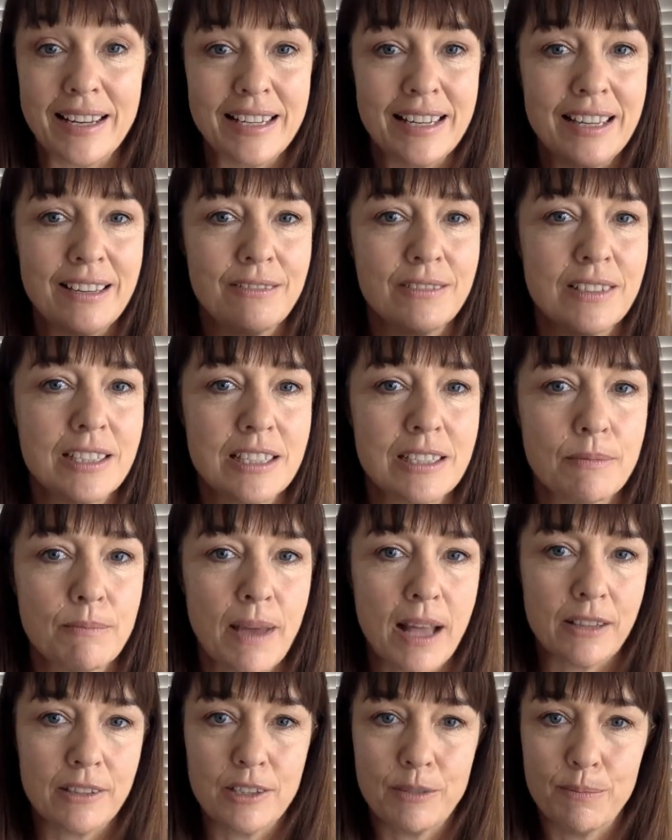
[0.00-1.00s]
It even
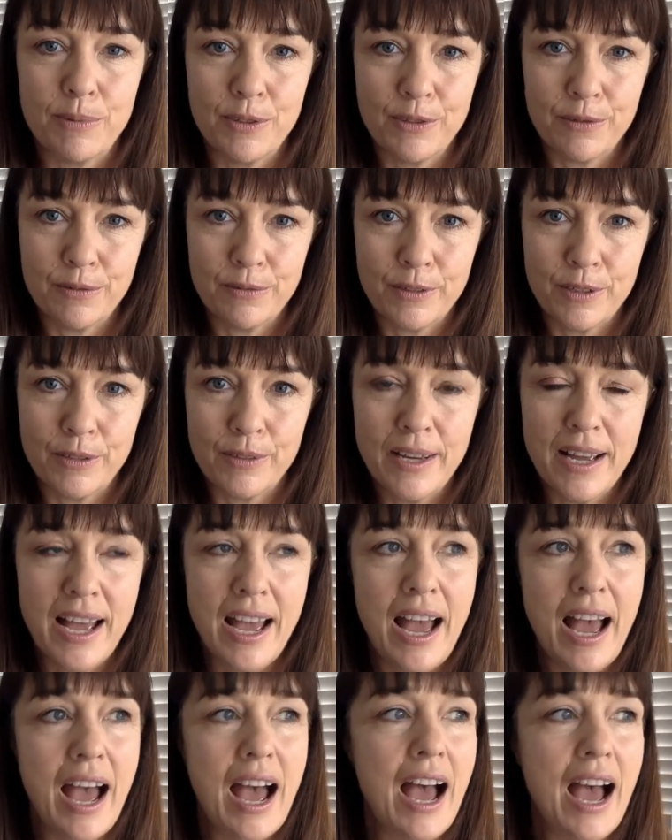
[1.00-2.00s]
smells beautiful,
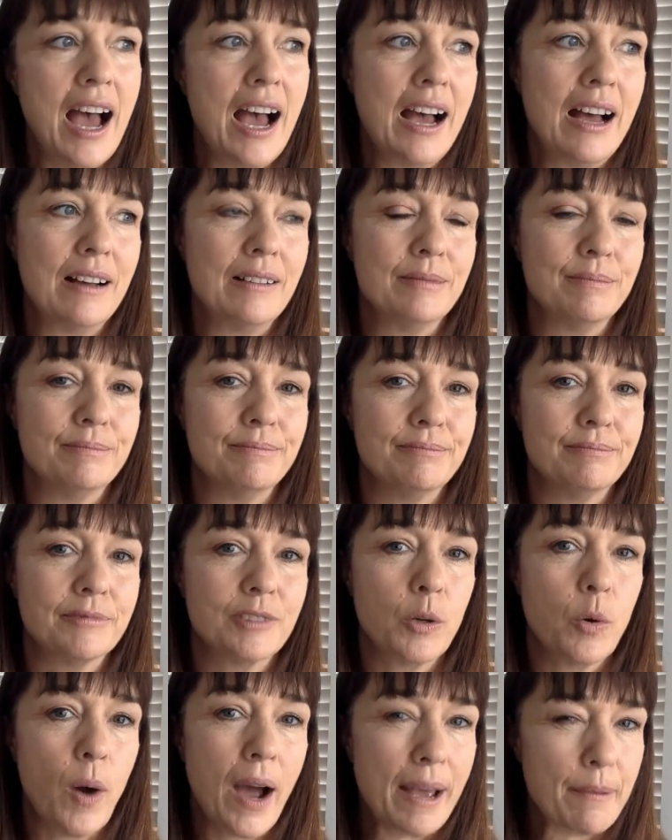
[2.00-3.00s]

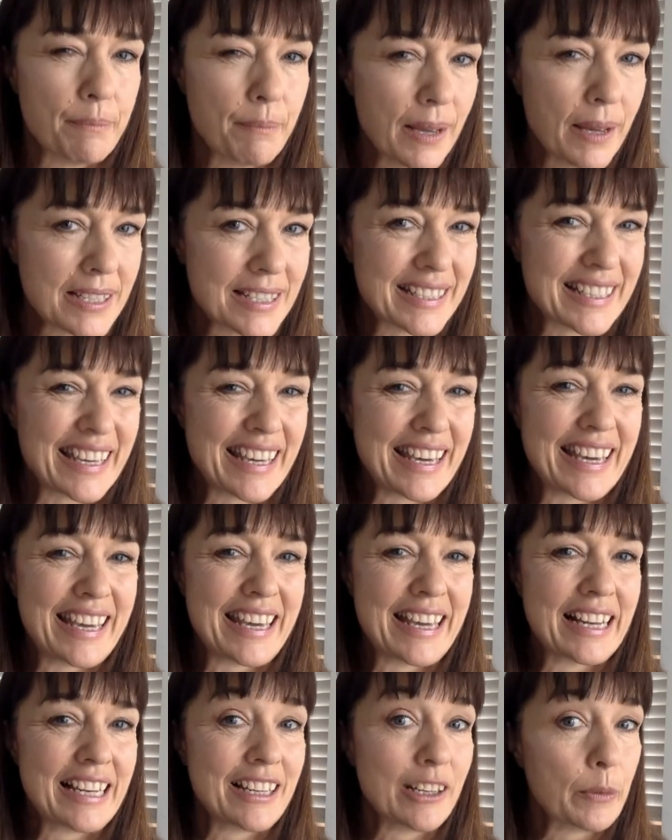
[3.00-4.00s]
quite
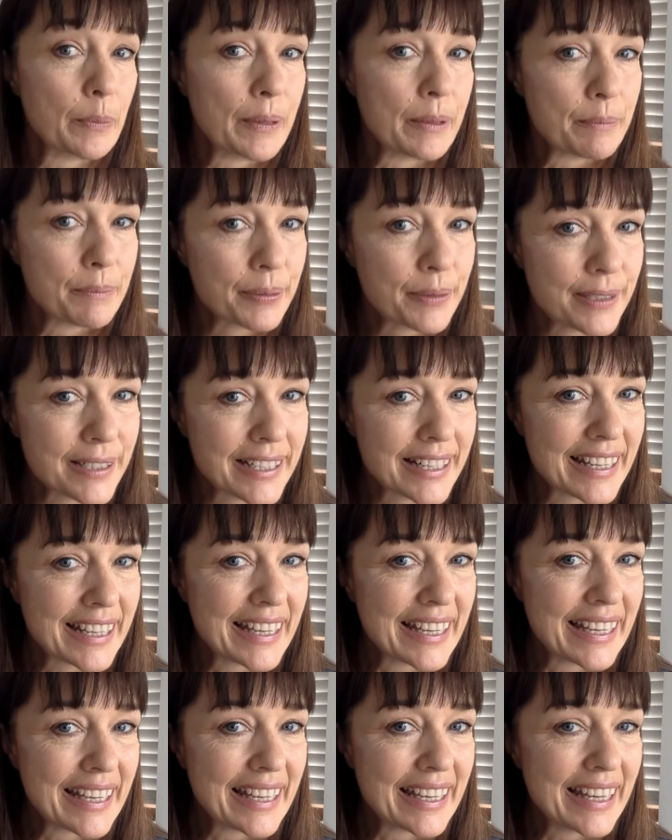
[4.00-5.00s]
musky, a little bit
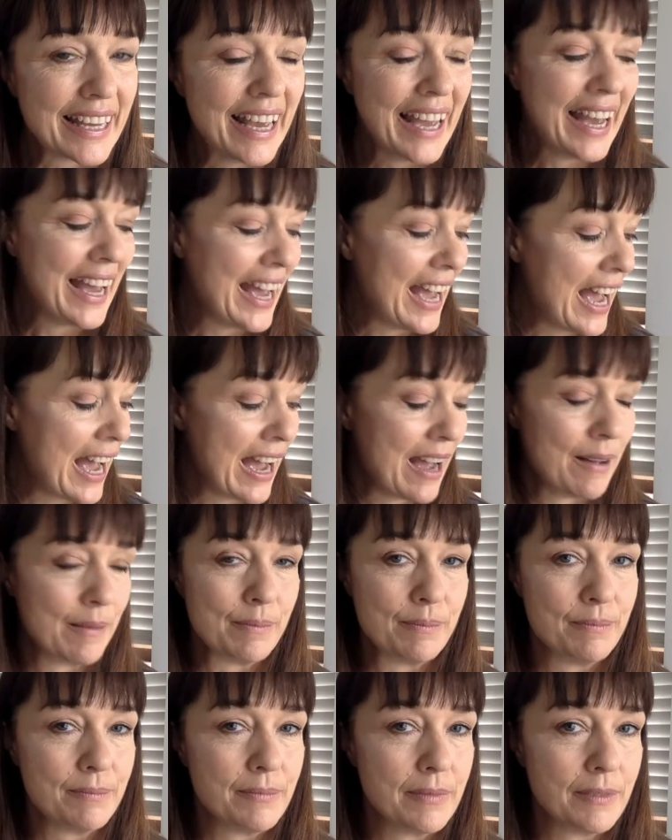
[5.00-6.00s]
pretty,
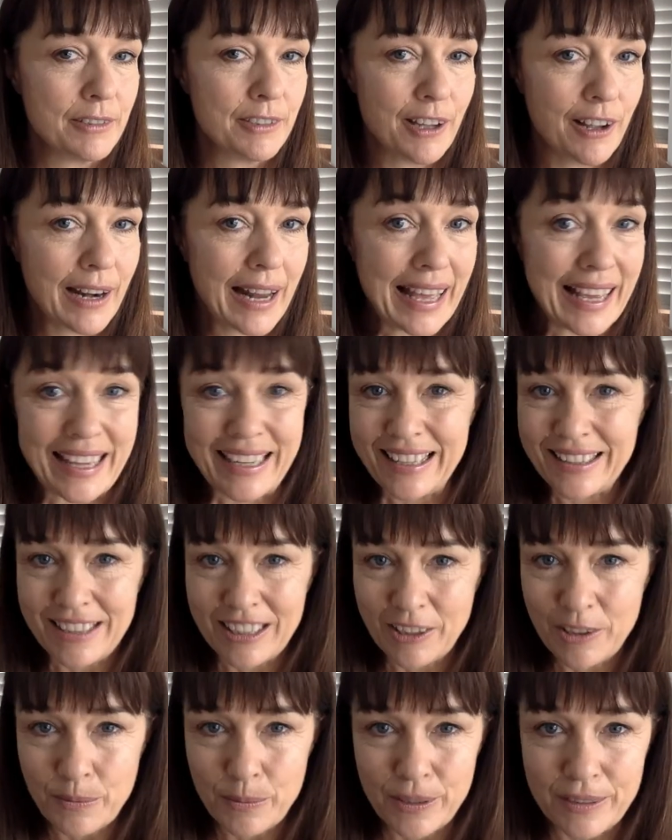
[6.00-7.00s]
not like
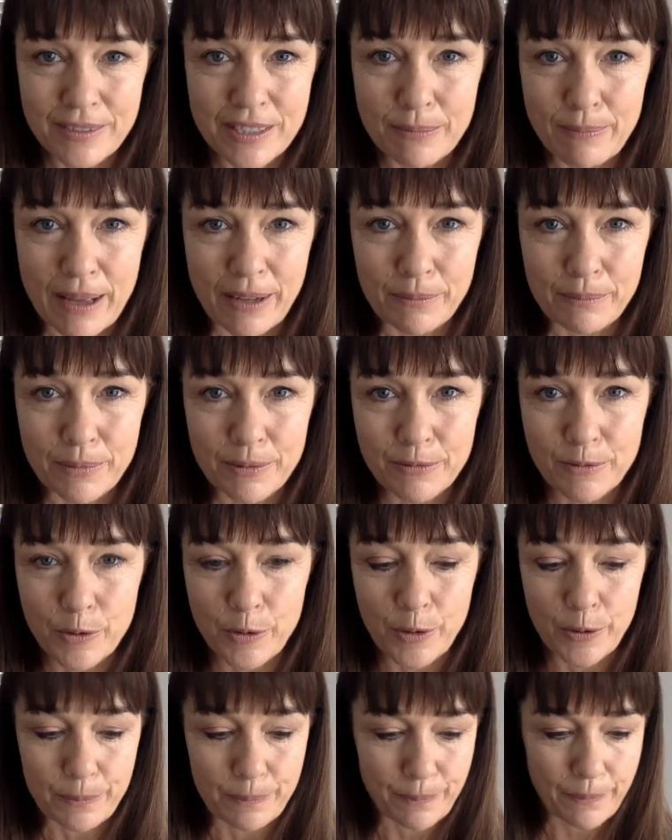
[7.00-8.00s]
anything you would have smelled
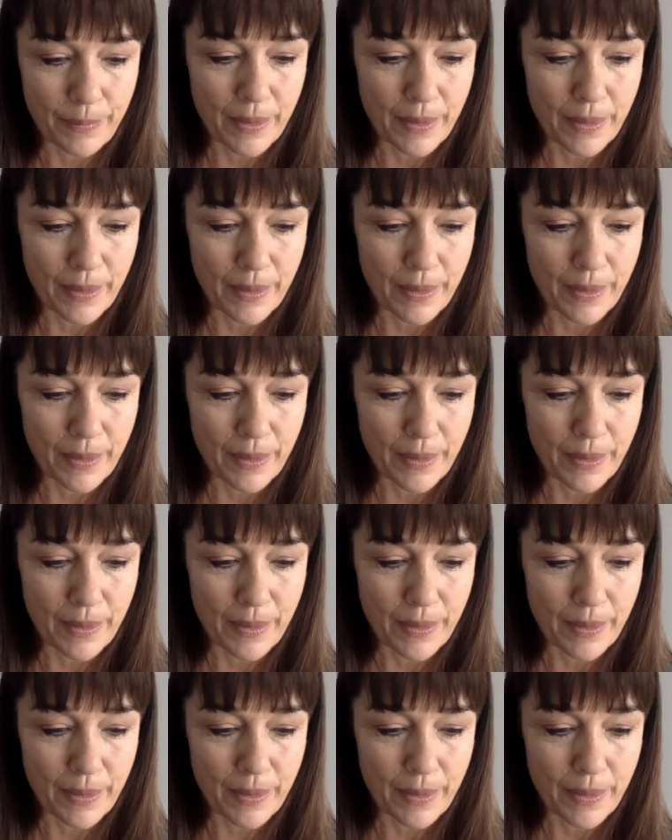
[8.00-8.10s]
before.